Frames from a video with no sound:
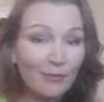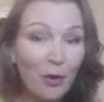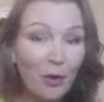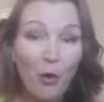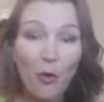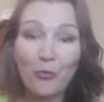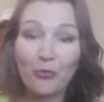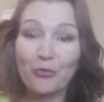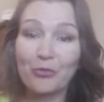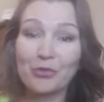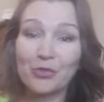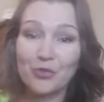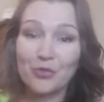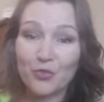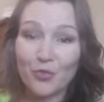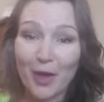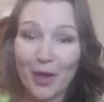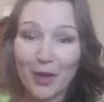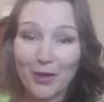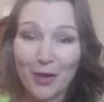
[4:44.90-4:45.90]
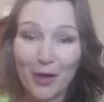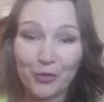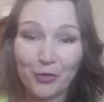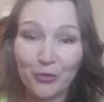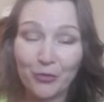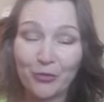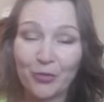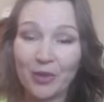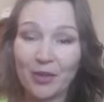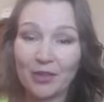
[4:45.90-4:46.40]
often drag our
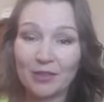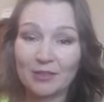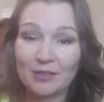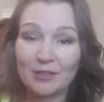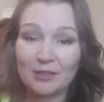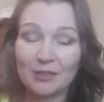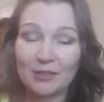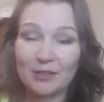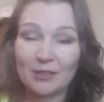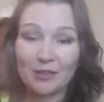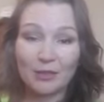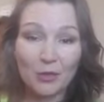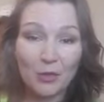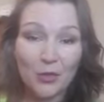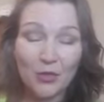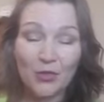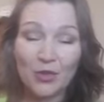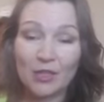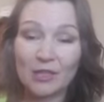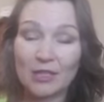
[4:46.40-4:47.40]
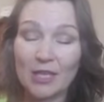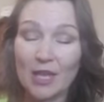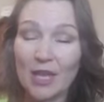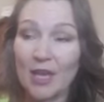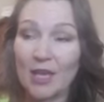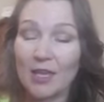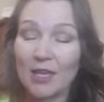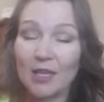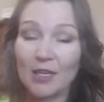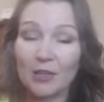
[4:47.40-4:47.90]
feet along the
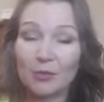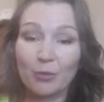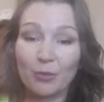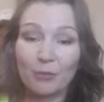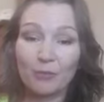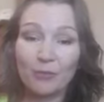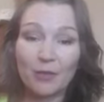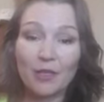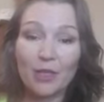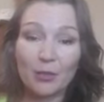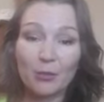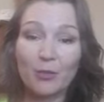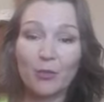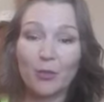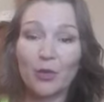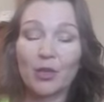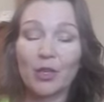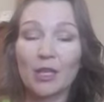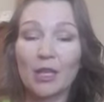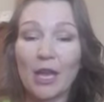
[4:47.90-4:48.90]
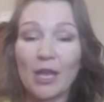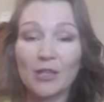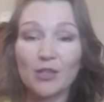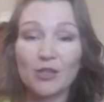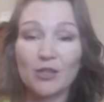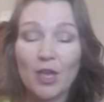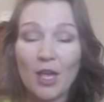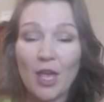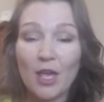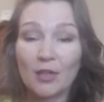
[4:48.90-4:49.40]
day and we feel like we want that
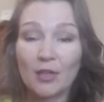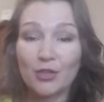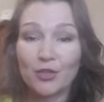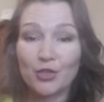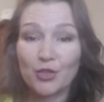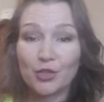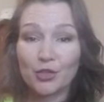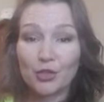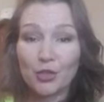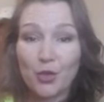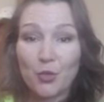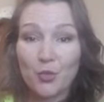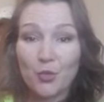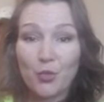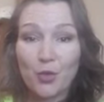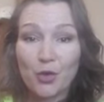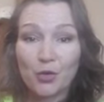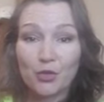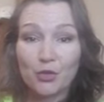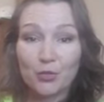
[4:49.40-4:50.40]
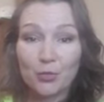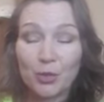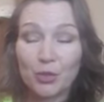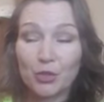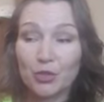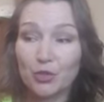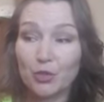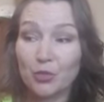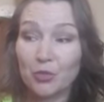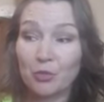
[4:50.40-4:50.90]
extra energy. So what
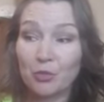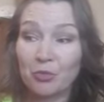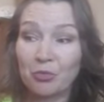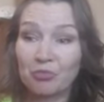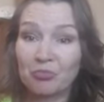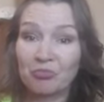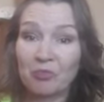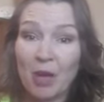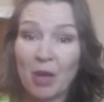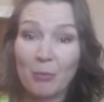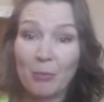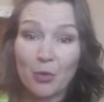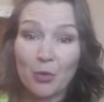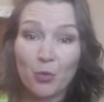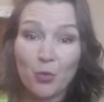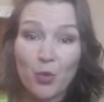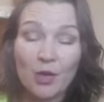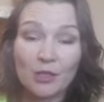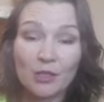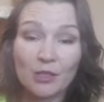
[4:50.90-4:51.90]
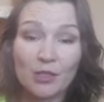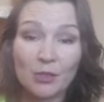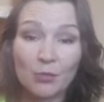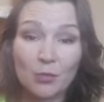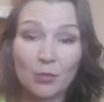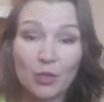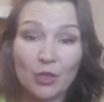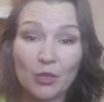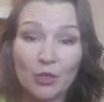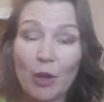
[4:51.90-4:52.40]
do? Number one is
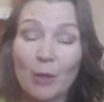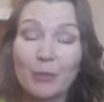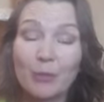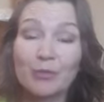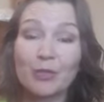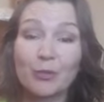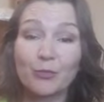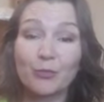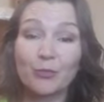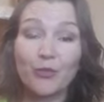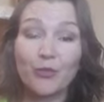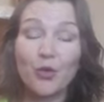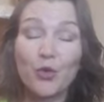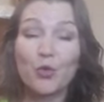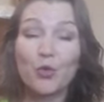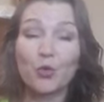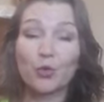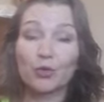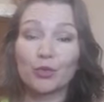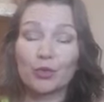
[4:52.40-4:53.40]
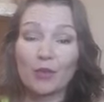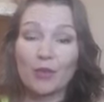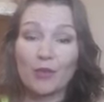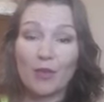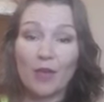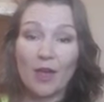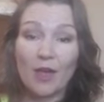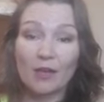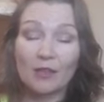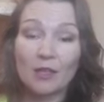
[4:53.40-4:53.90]
we grab some food
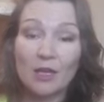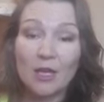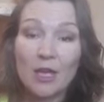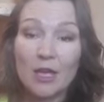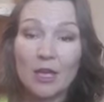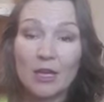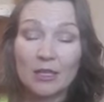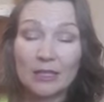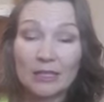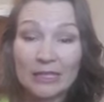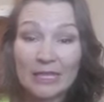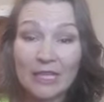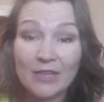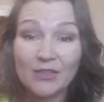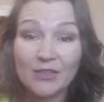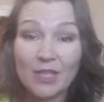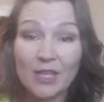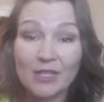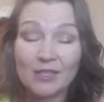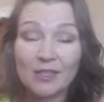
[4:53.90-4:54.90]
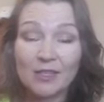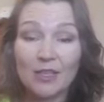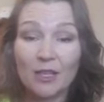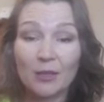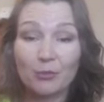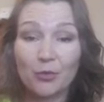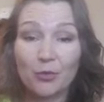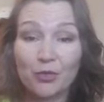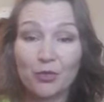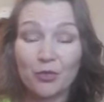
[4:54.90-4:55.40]
that gives us
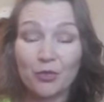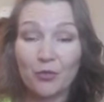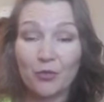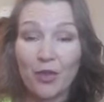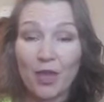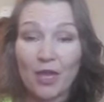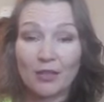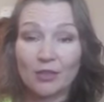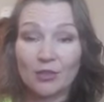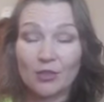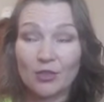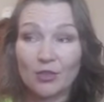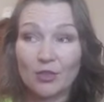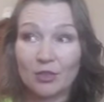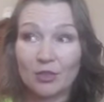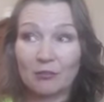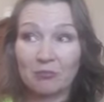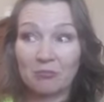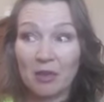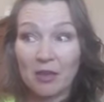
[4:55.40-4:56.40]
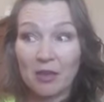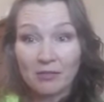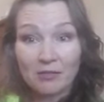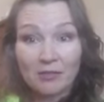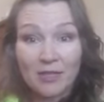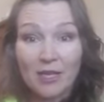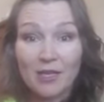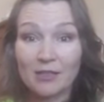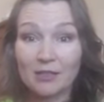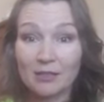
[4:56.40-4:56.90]
that boost of energy. It
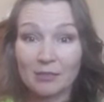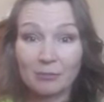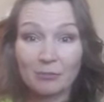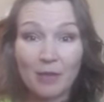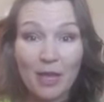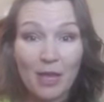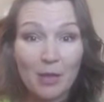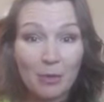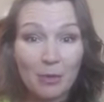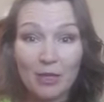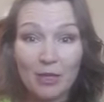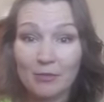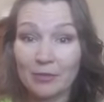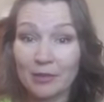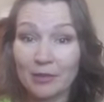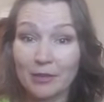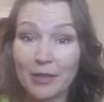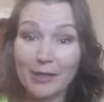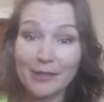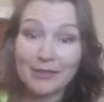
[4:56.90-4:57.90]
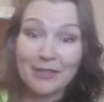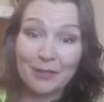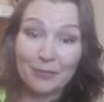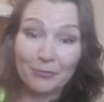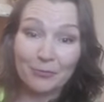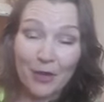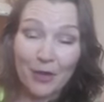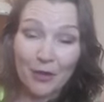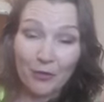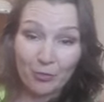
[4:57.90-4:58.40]
takes maybe even less than
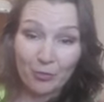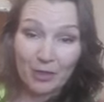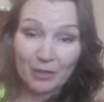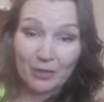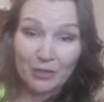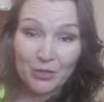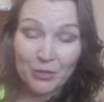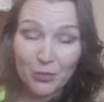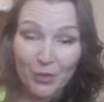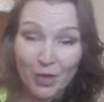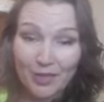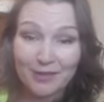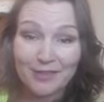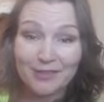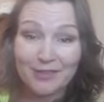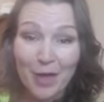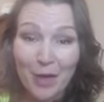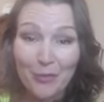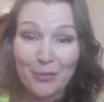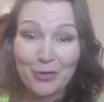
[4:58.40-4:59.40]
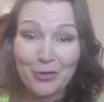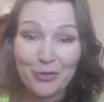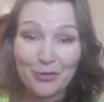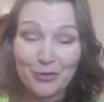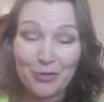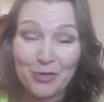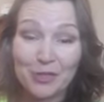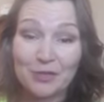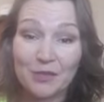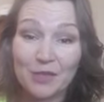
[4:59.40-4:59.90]
5 minutes, right? The topic of
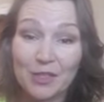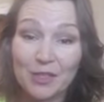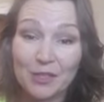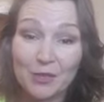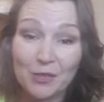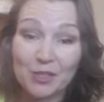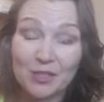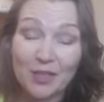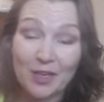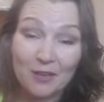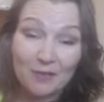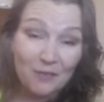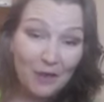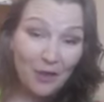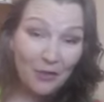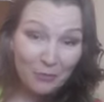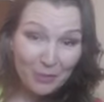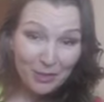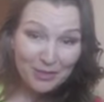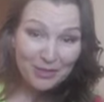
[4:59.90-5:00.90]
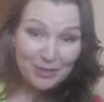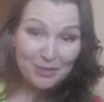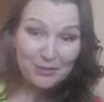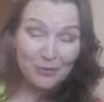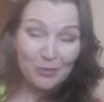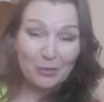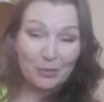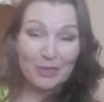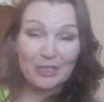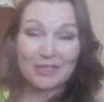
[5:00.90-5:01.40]
this video is take 5 minutes
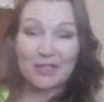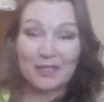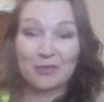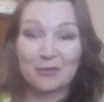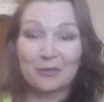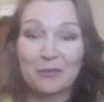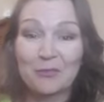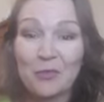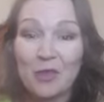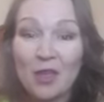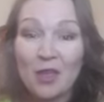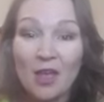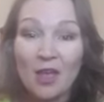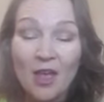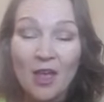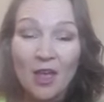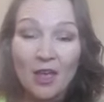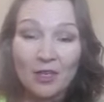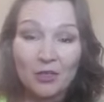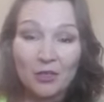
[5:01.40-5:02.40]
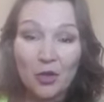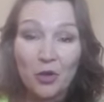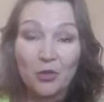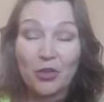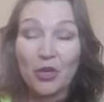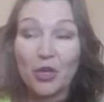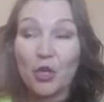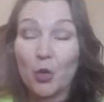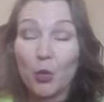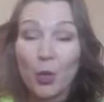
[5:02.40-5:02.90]
for myself. So
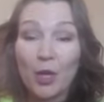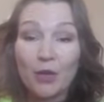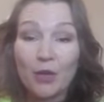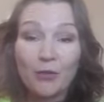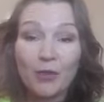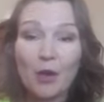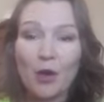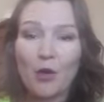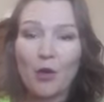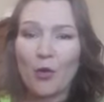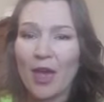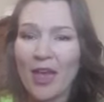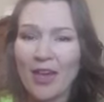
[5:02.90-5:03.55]
the quick fix, or